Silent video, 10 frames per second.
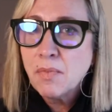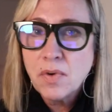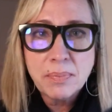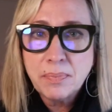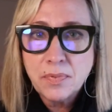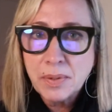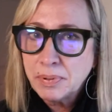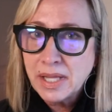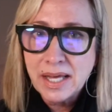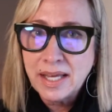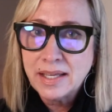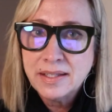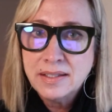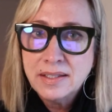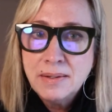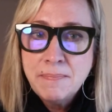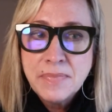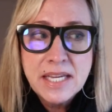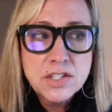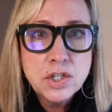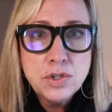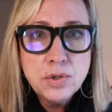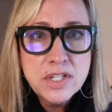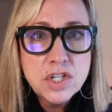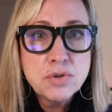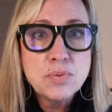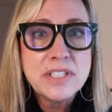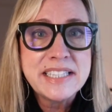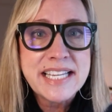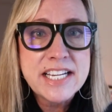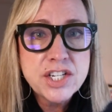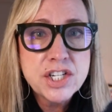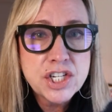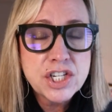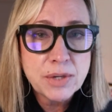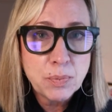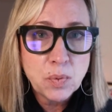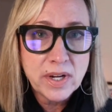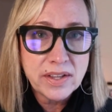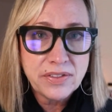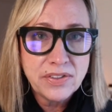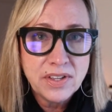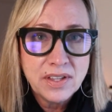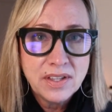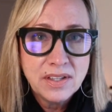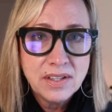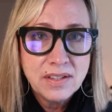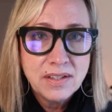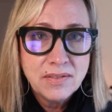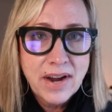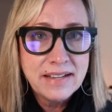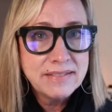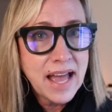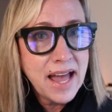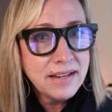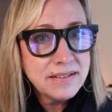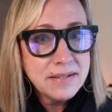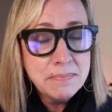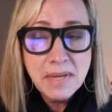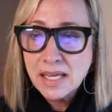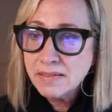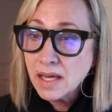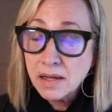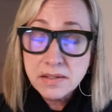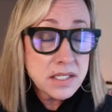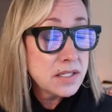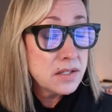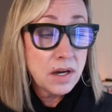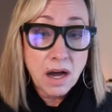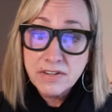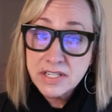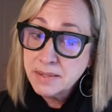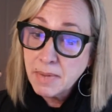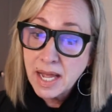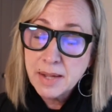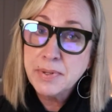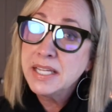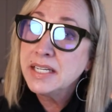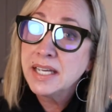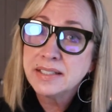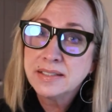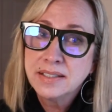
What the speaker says: we play. It's who is your relationship with, right? That to me, that's obviously my opinion,